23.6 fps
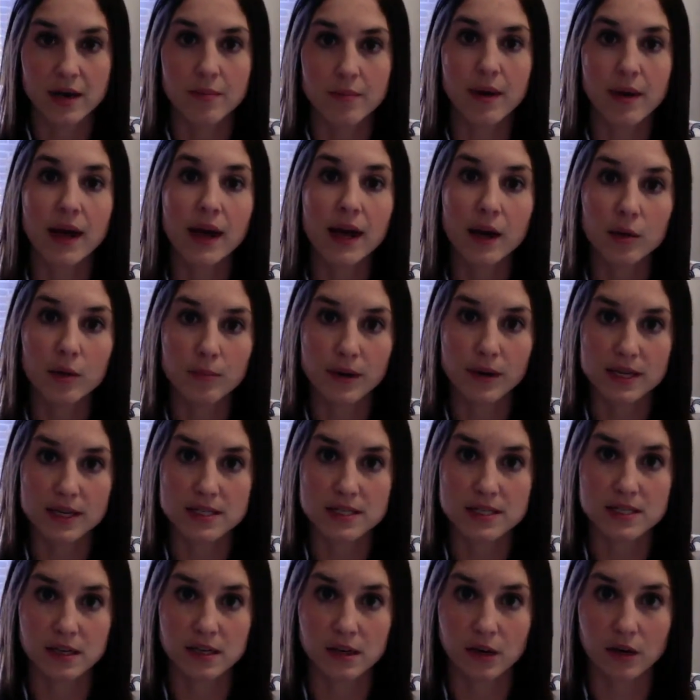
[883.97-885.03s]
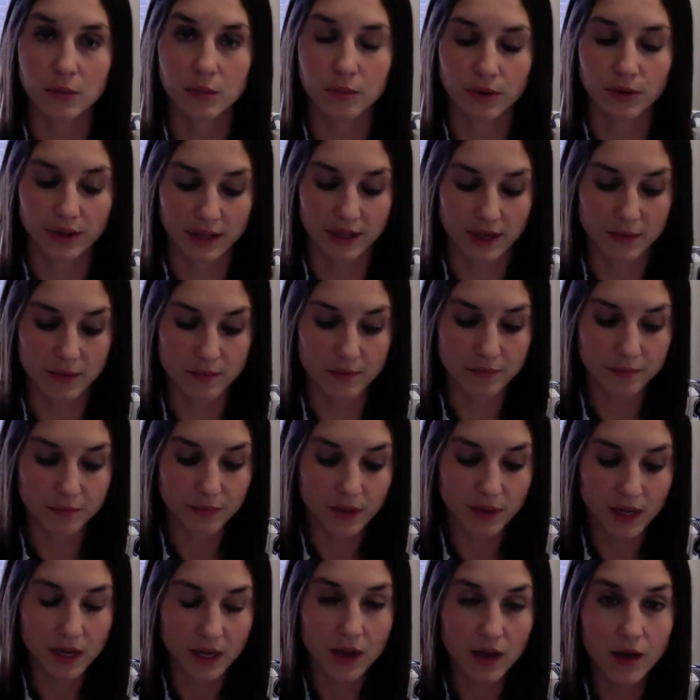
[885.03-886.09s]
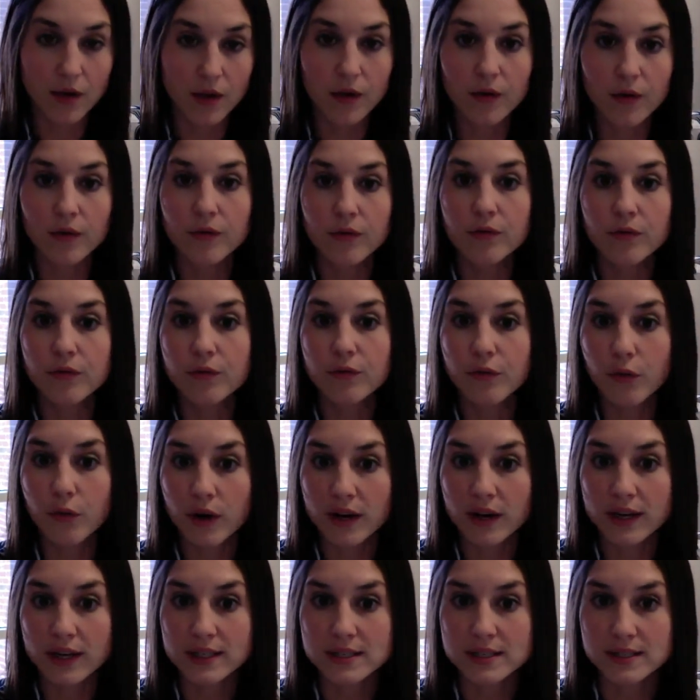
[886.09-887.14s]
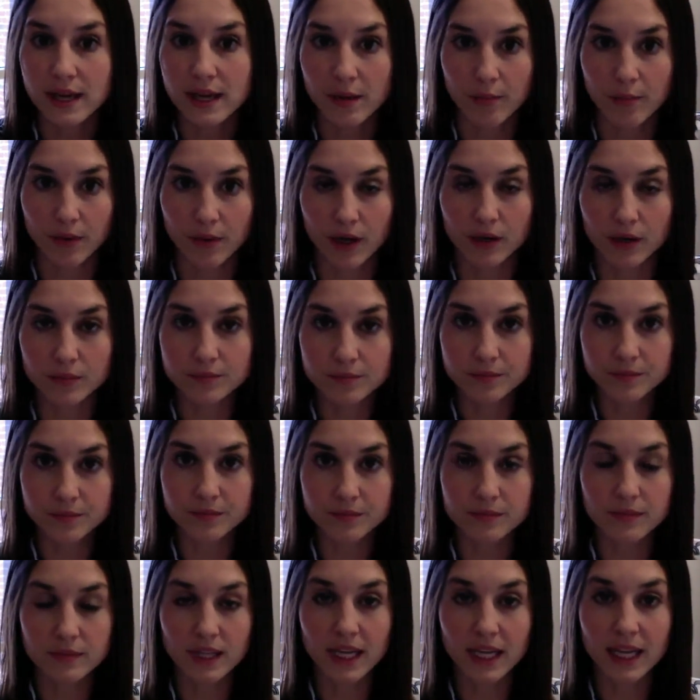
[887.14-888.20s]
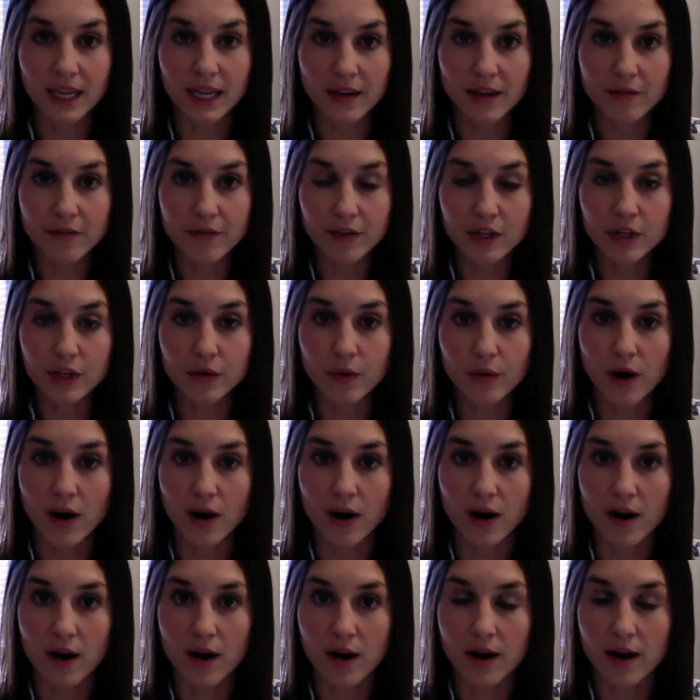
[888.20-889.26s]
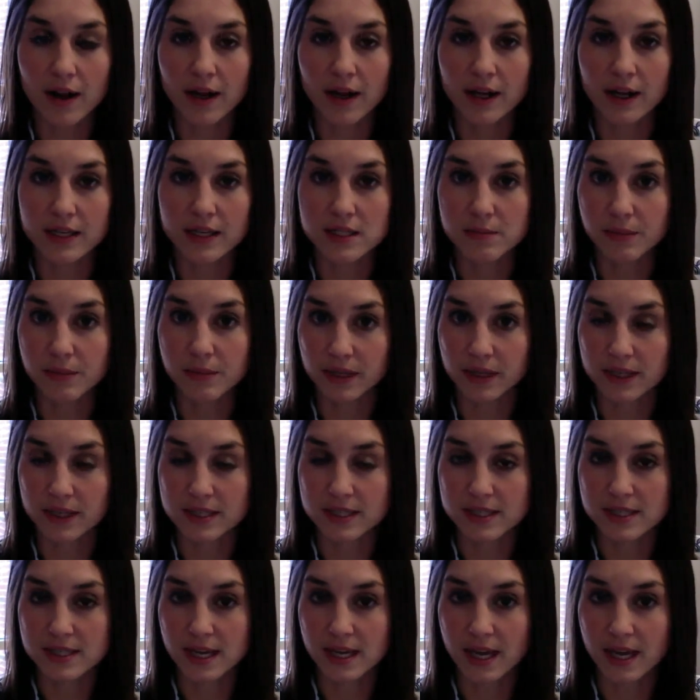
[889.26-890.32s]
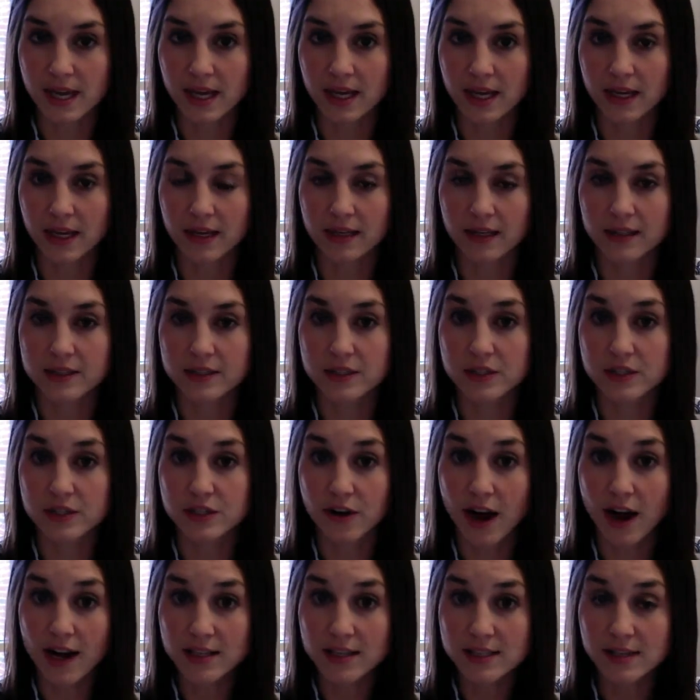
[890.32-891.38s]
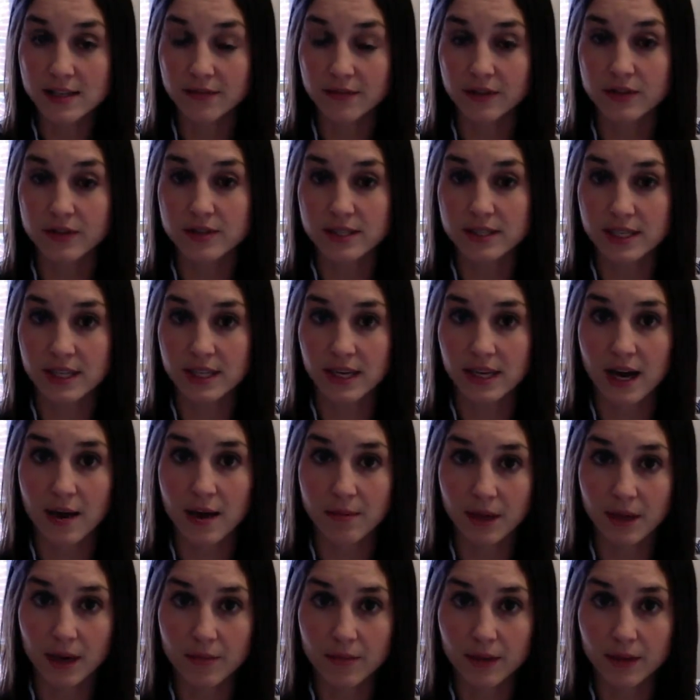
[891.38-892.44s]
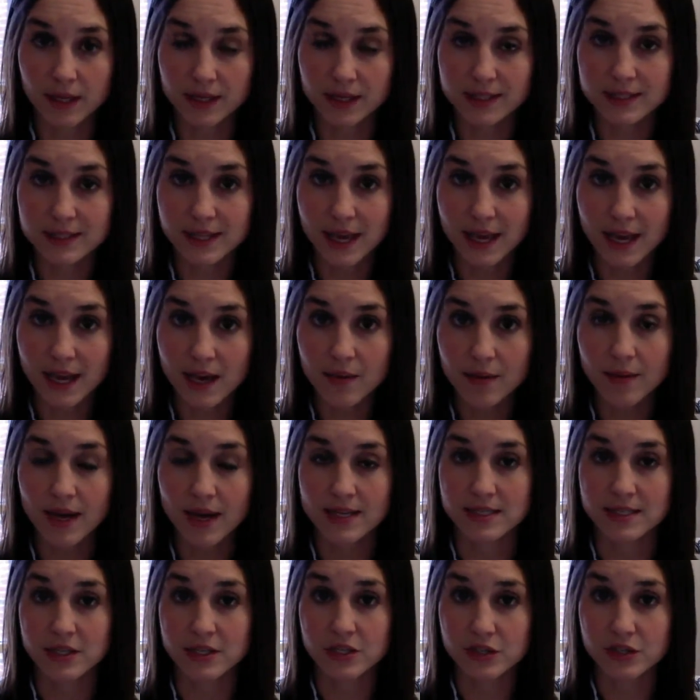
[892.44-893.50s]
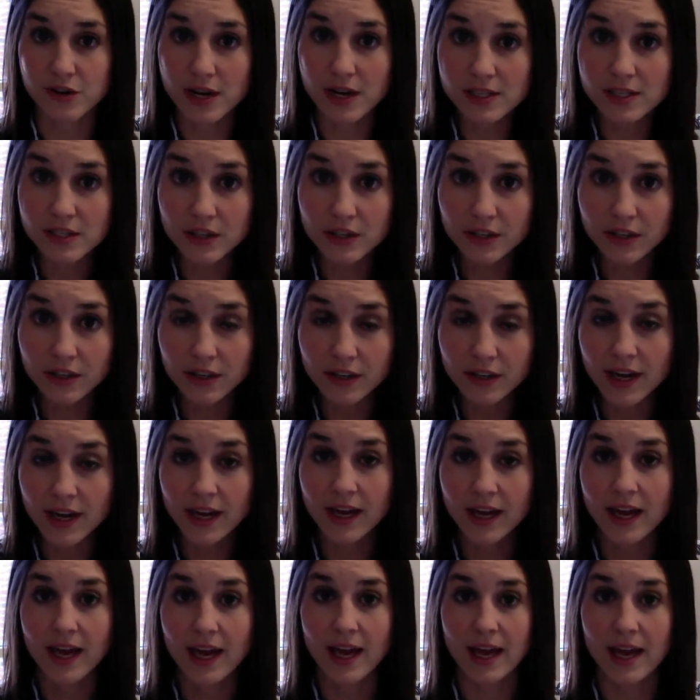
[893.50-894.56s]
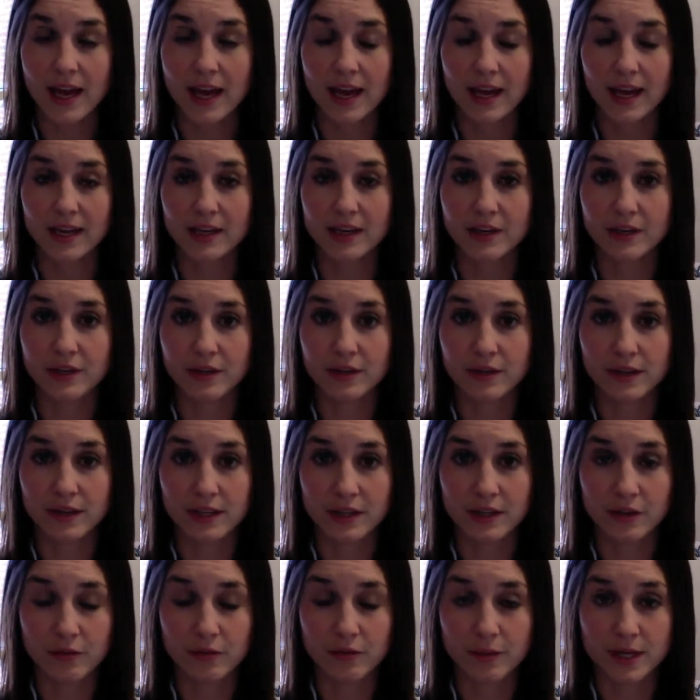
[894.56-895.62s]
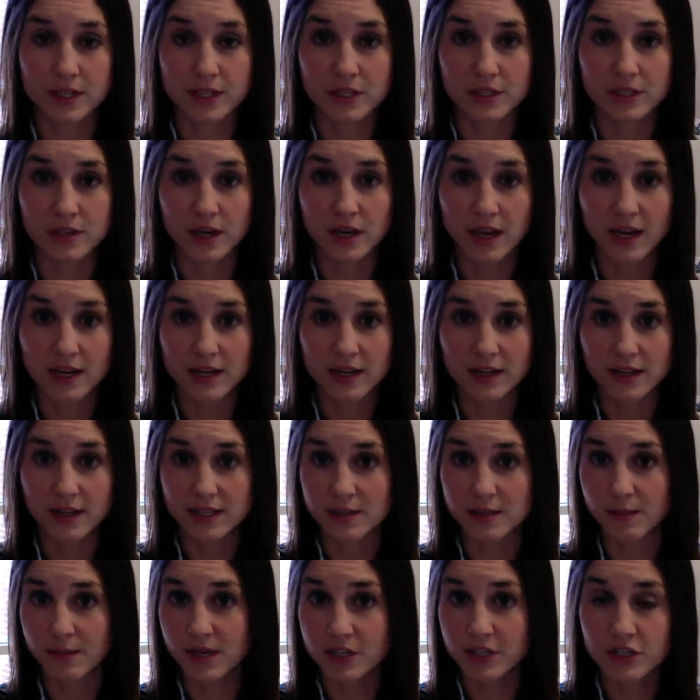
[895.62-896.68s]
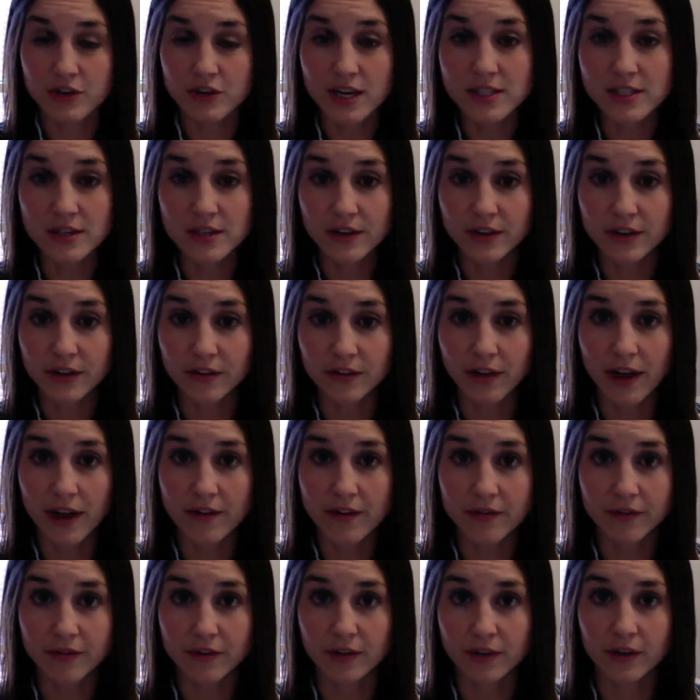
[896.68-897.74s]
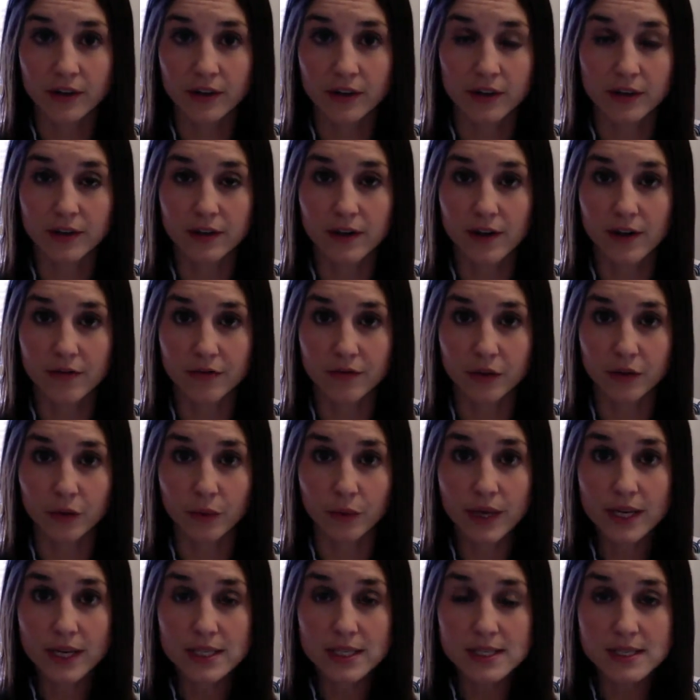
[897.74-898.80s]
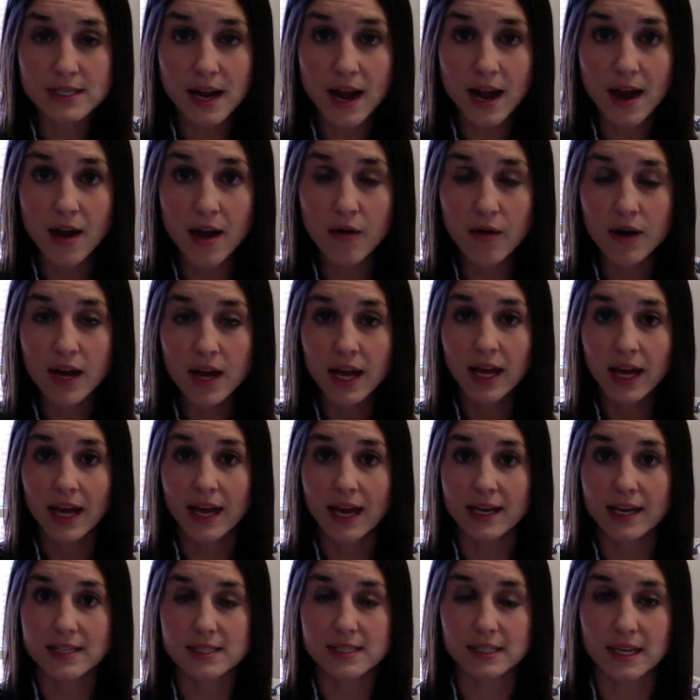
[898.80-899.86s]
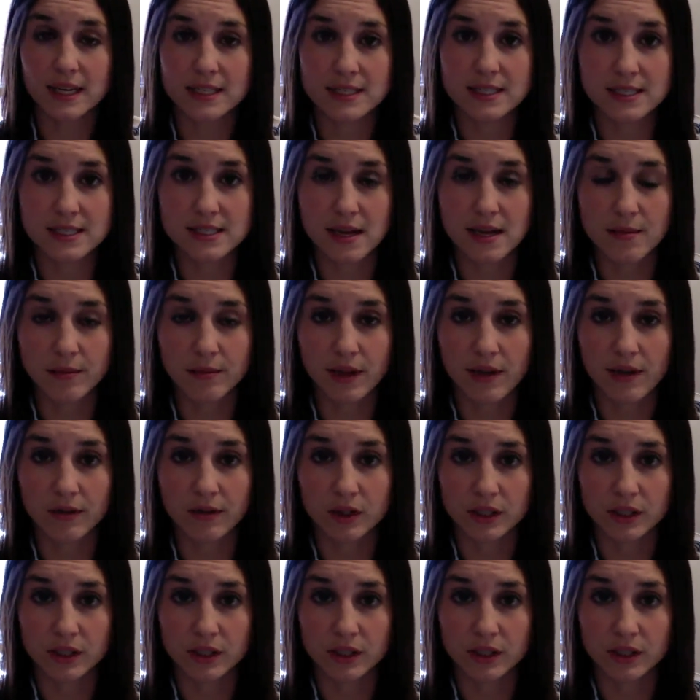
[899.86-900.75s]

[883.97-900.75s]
help us to cope with it? For example, If you are experiencing stress, if you see the upcoming exam as a stressor and it's been a stressor in your life for a few weeks now, and it's led to some level of